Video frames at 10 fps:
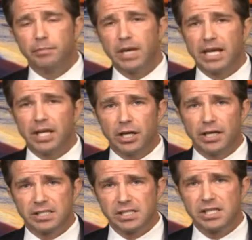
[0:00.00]
meaning
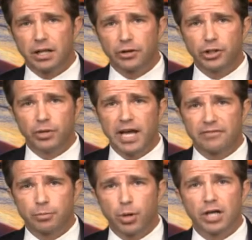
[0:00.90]
as a seller you would
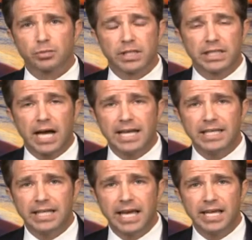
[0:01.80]
have approximately
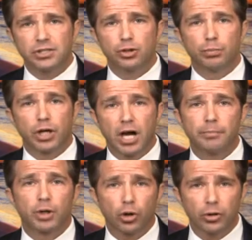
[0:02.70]
90 days to
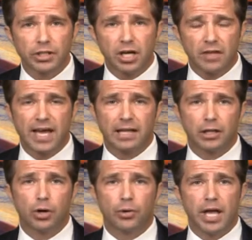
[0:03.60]
come current on
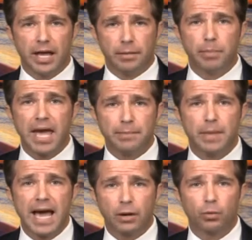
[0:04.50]
that loan and pay
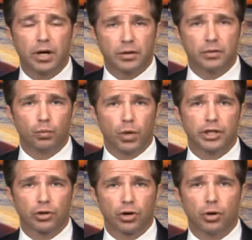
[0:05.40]
back
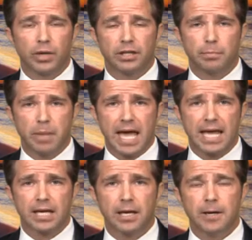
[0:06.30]
what you're owing the
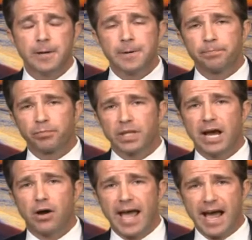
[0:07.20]
bank.
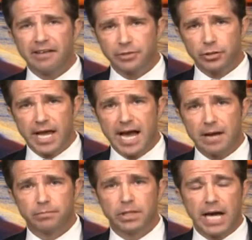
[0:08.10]
Now after
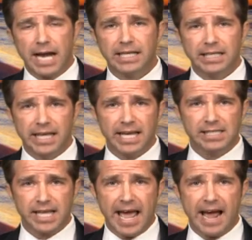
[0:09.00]
that, 90
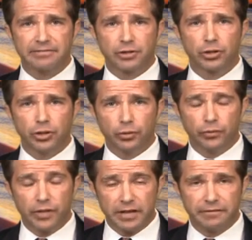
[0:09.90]
days after
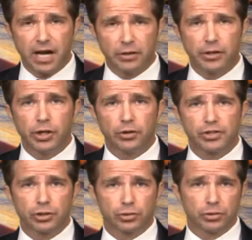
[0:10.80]
they file the
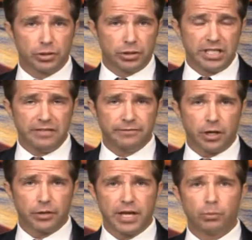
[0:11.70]
notice of
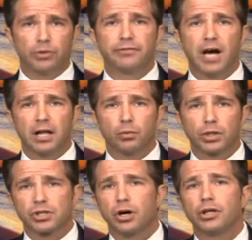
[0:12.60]
default, they will file
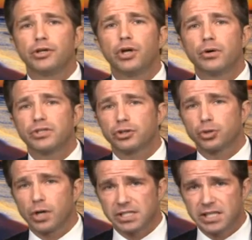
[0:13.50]
what's called a notice
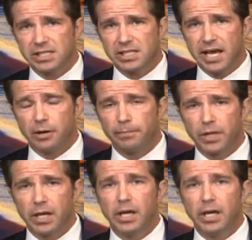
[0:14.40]
of trustee sale.